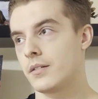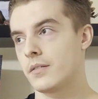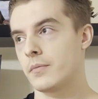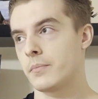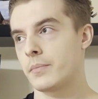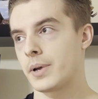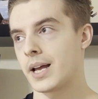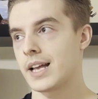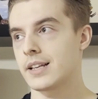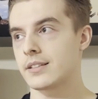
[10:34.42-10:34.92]

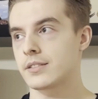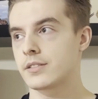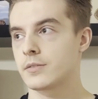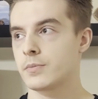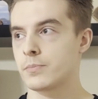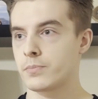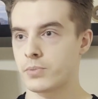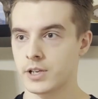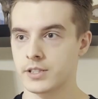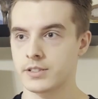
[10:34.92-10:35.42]

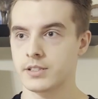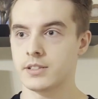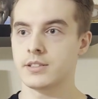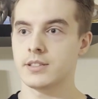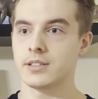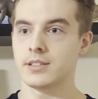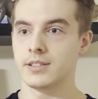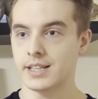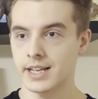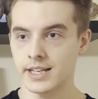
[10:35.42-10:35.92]
past,
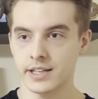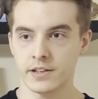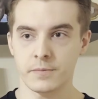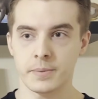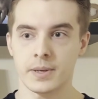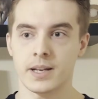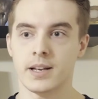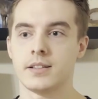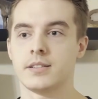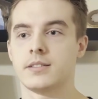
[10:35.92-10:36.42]
present, negative
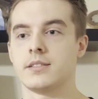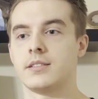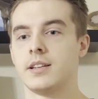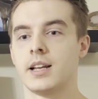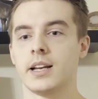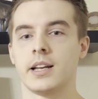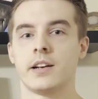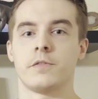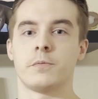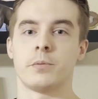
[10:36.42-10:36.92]
past,
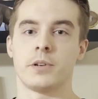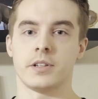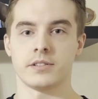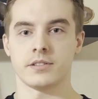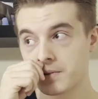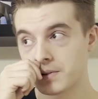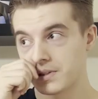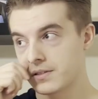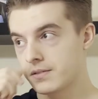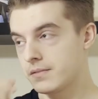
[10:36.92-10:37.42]
negative present.
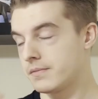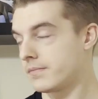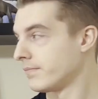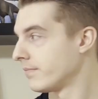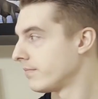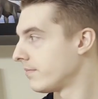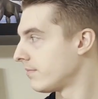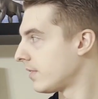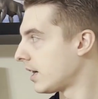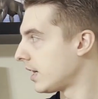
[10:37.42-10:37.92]

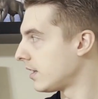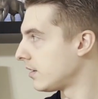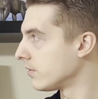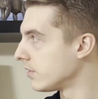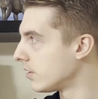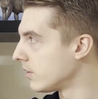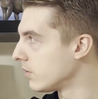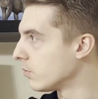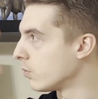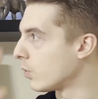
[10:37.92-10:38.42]
I don't
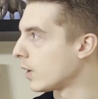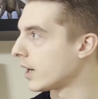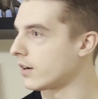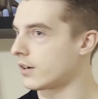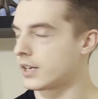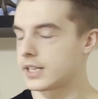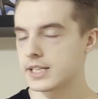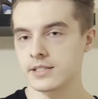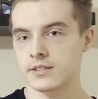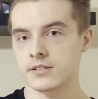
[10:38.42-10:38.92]
know where
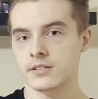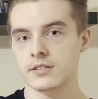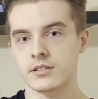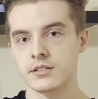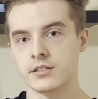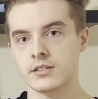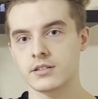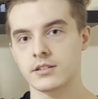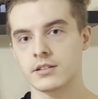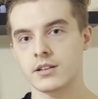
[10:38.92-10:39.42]
it is.
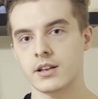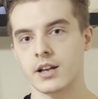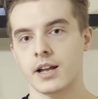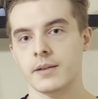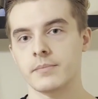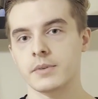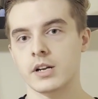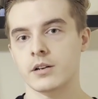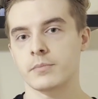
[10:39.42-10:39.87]
I'm not a